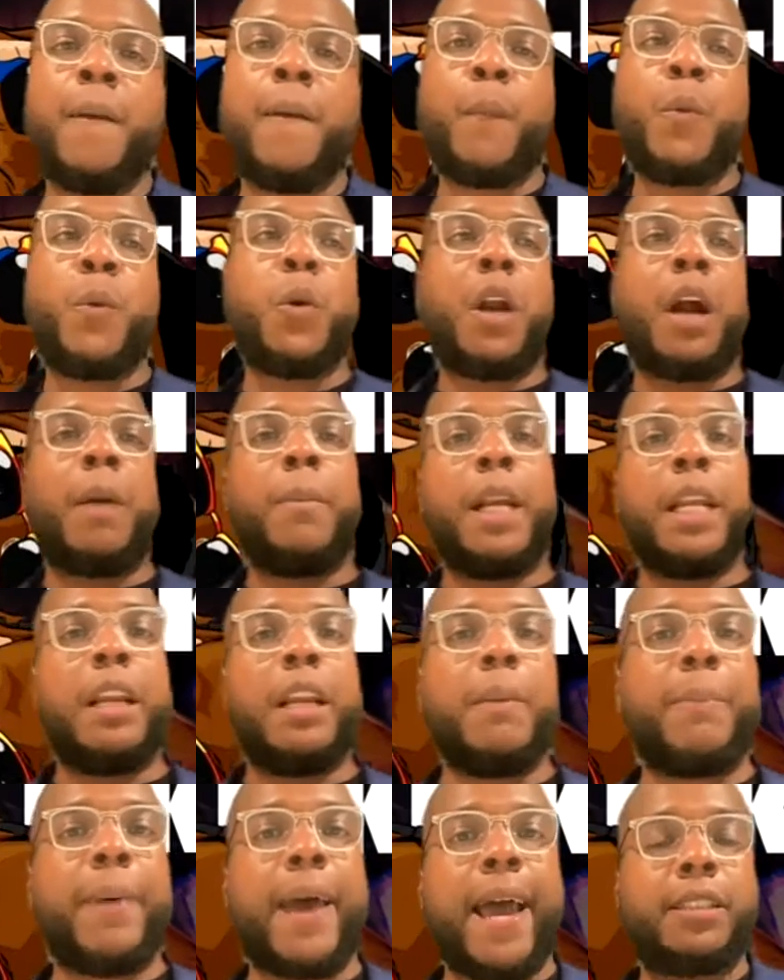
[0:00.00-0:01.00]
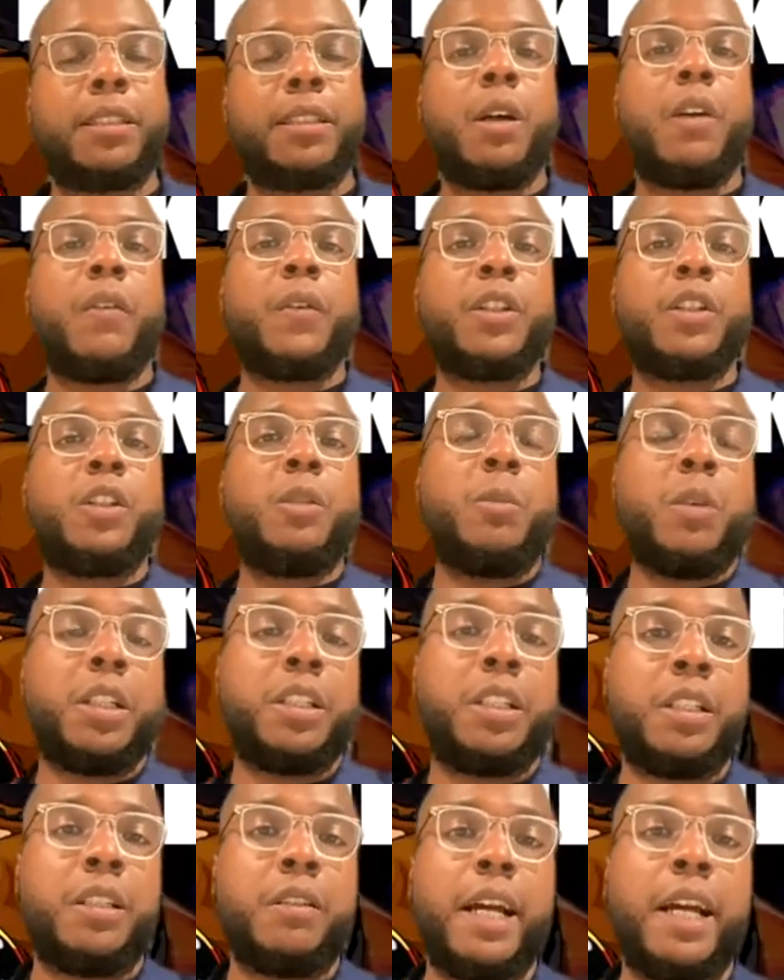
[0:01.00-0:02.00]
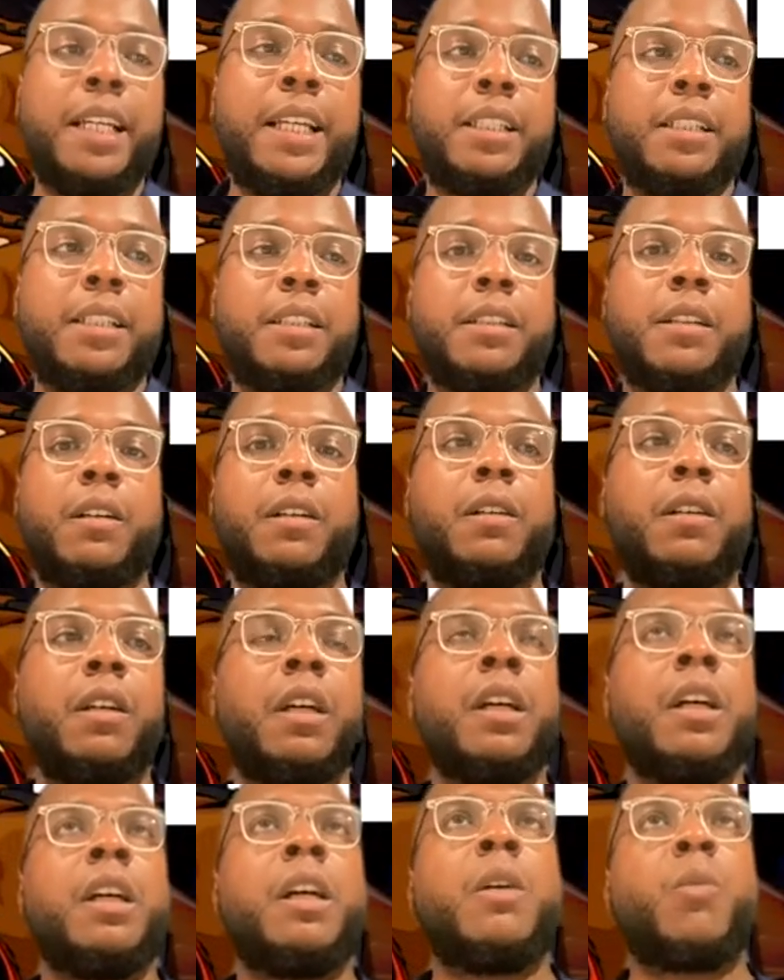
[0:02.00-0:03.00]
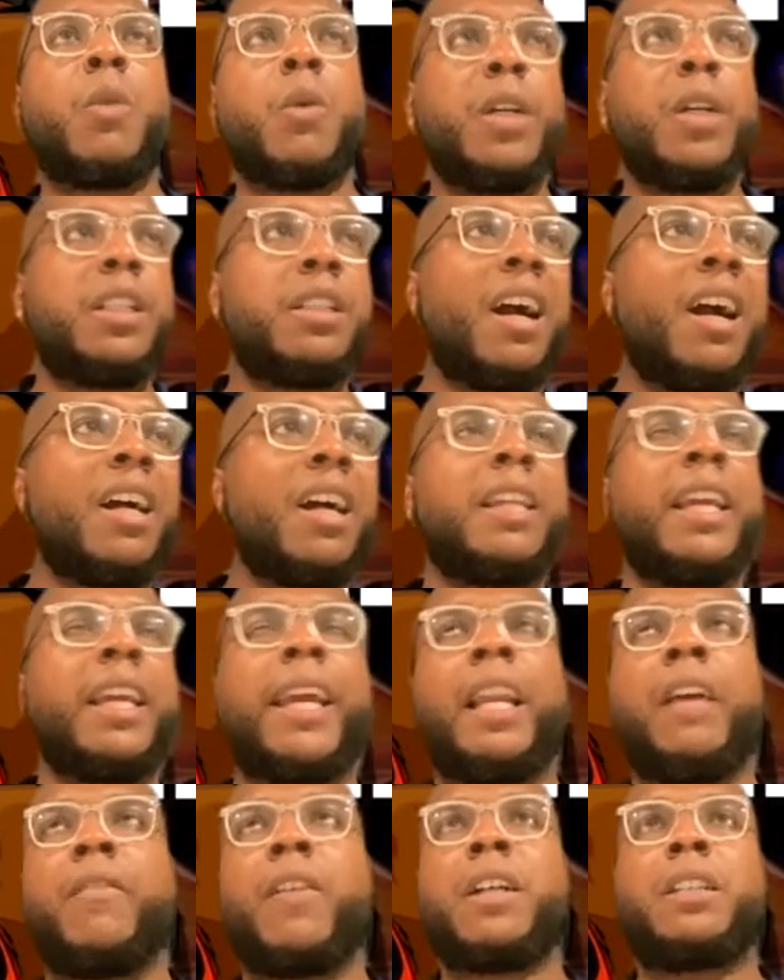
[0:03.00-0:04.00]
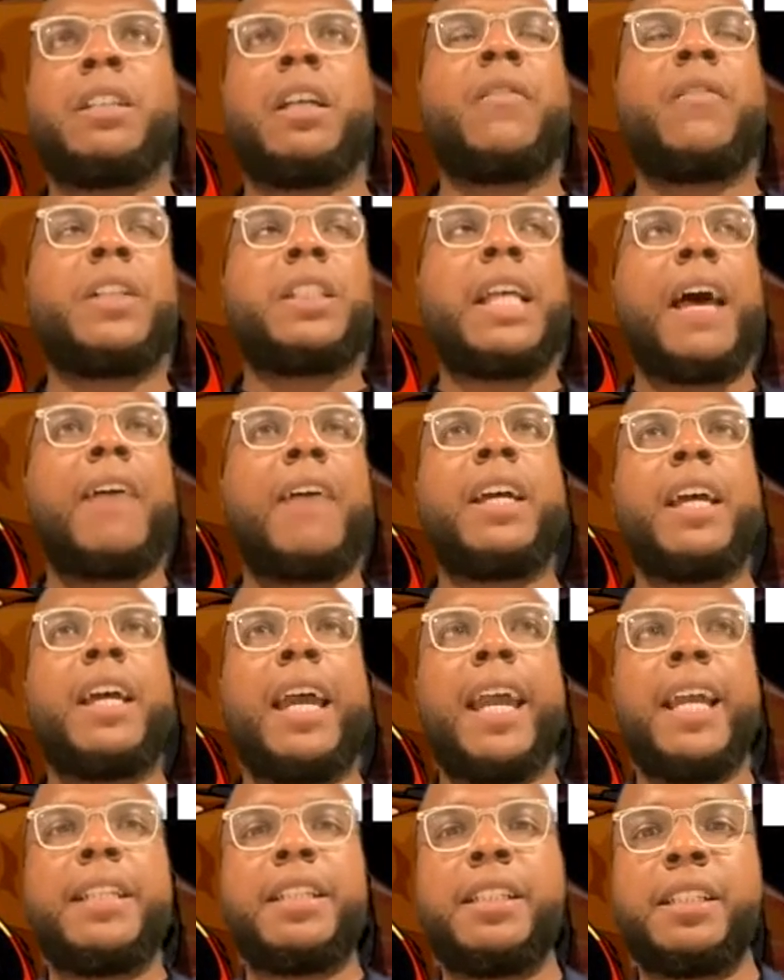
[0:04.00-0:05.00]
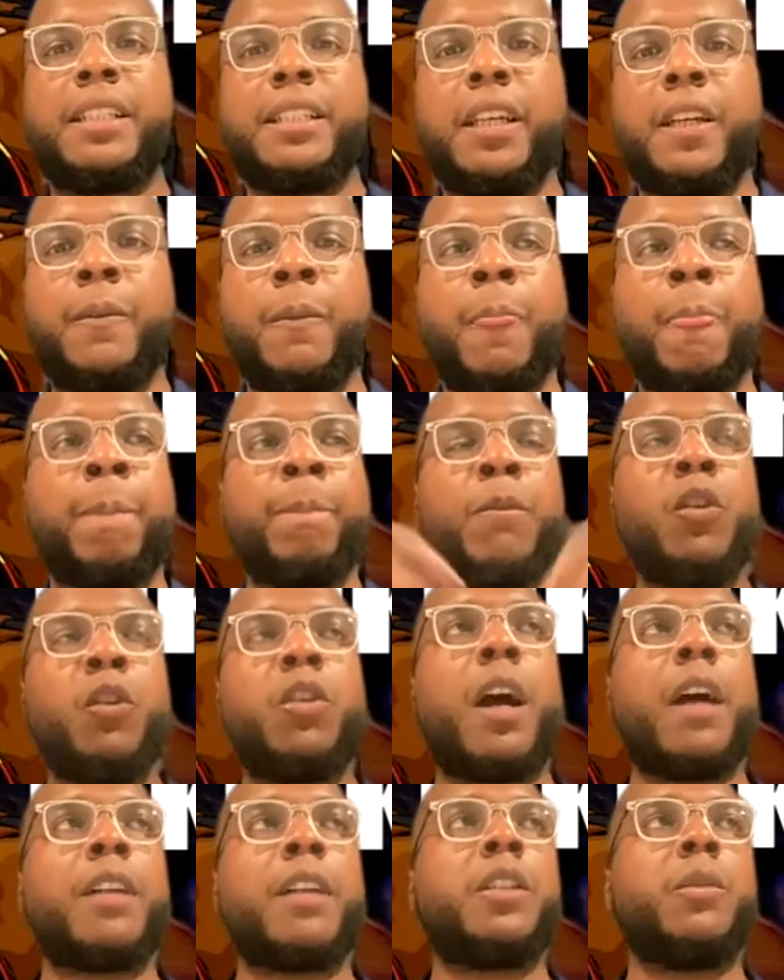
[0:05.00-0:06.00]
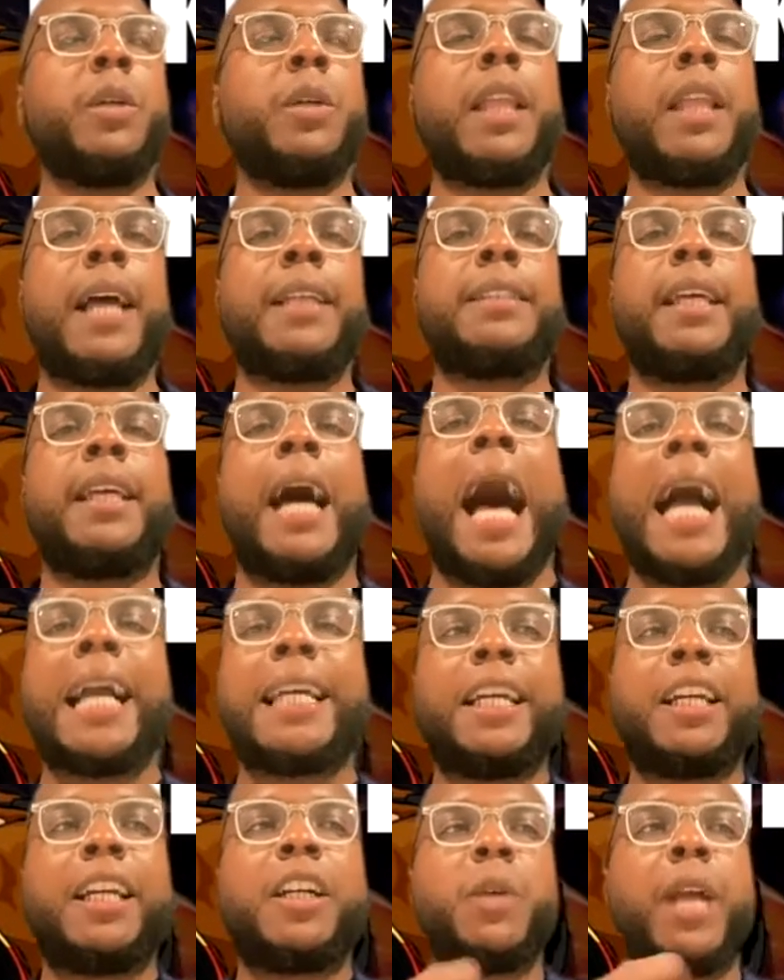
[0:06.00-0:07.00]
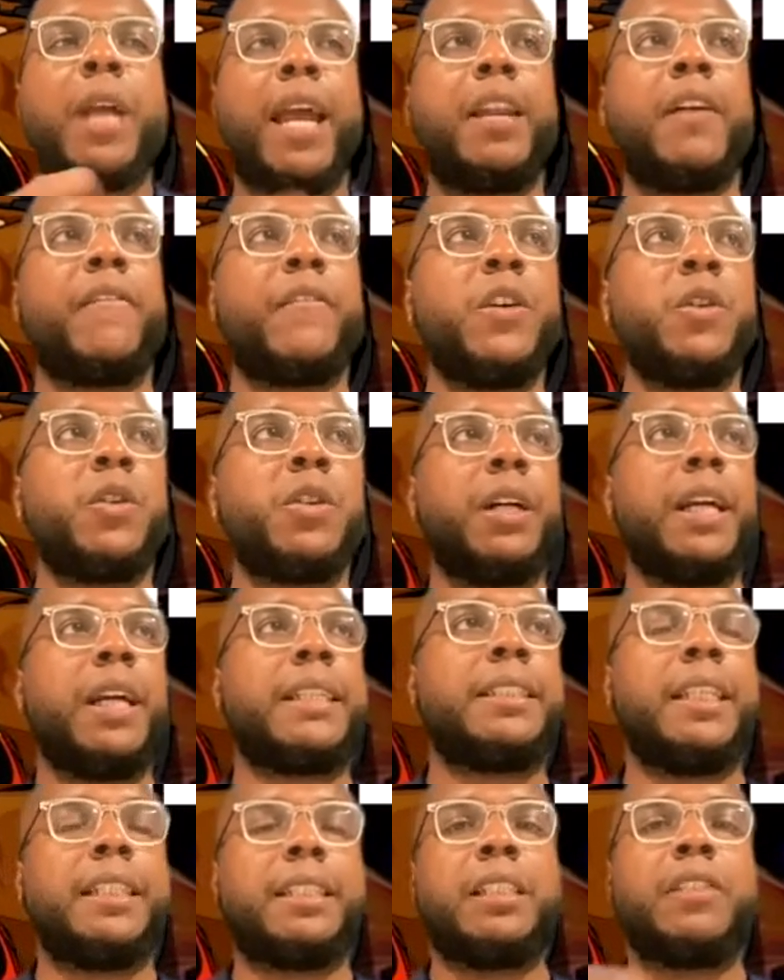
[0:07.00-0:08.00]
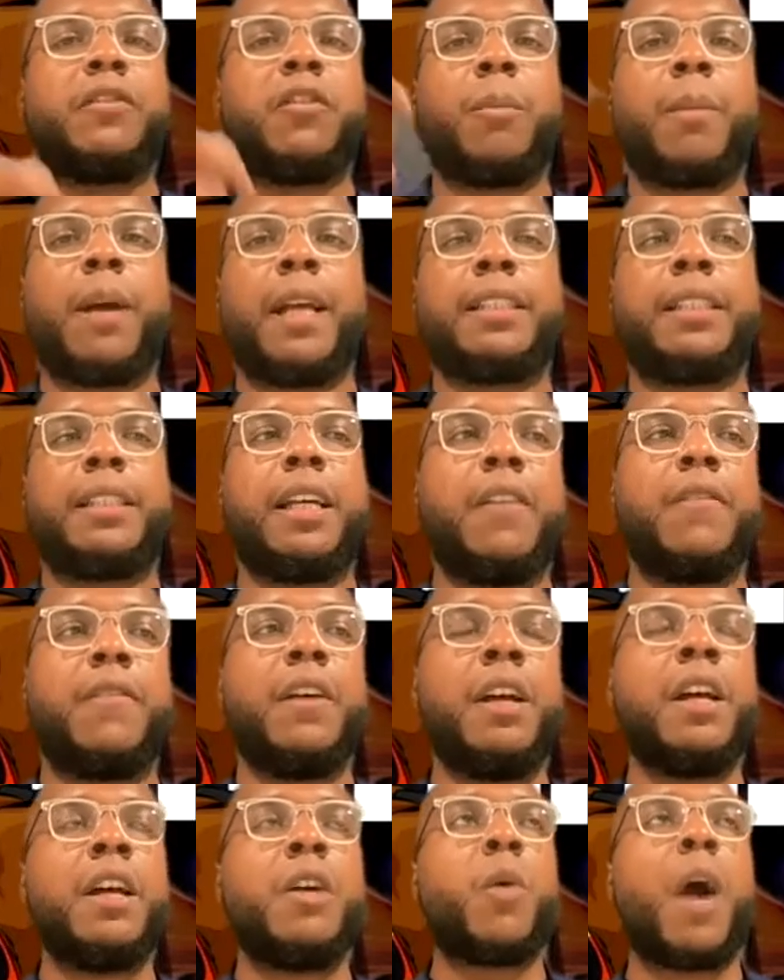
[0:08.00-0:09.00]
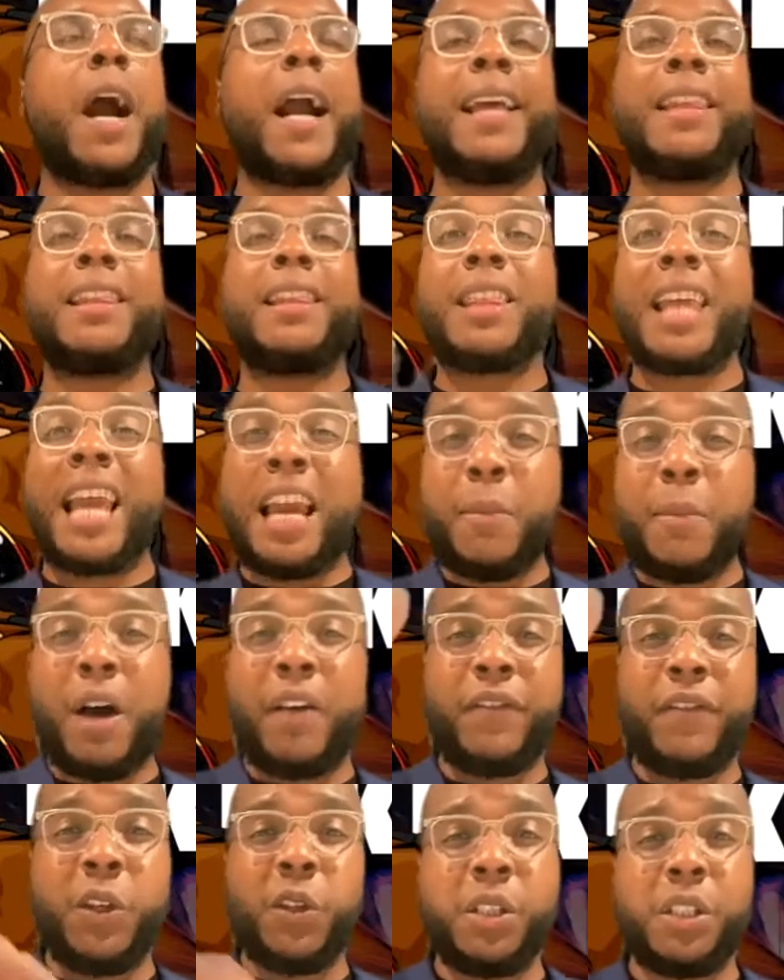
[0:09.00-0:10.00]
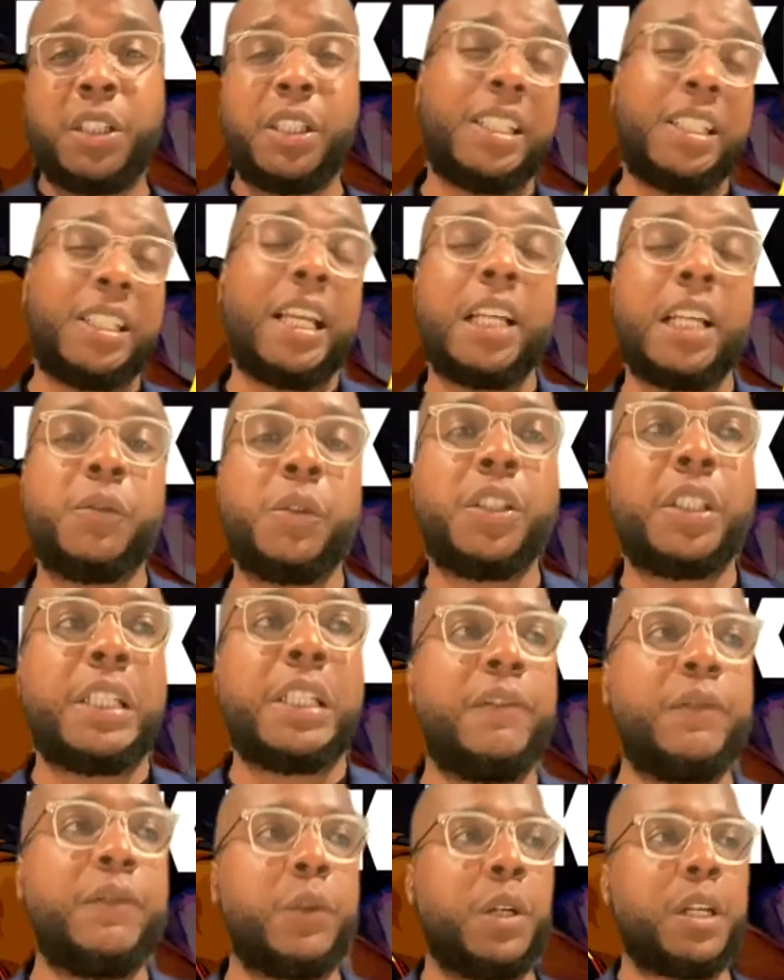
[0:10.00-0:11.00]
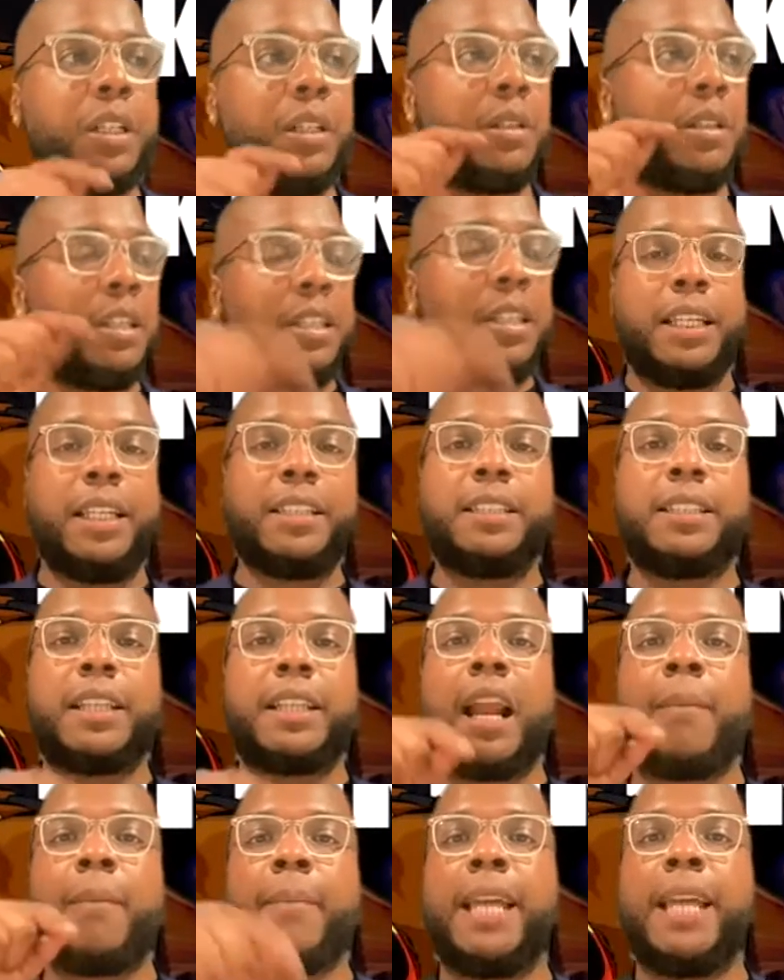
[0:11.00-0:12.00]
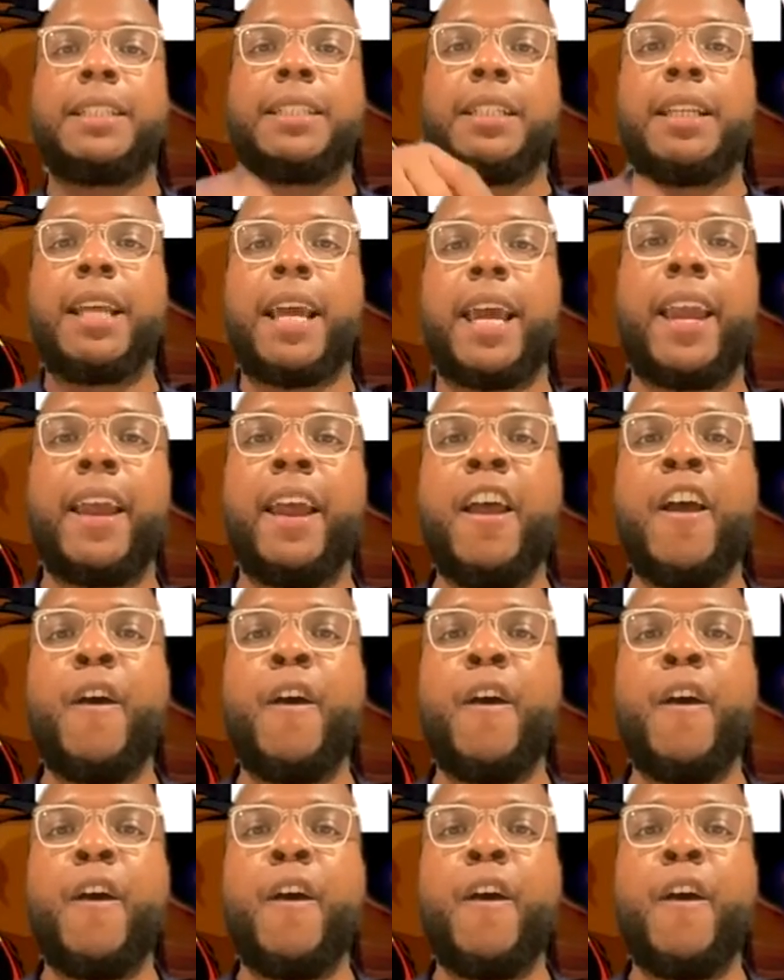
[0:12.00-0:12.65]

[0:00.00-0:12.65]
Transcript: We want our money to pass on for 2 more generations. So when we start thinking of ourselves as having agency, you start to realize that I can create a future existence for myself, where I can thank my future successful self for the decisions that I made today.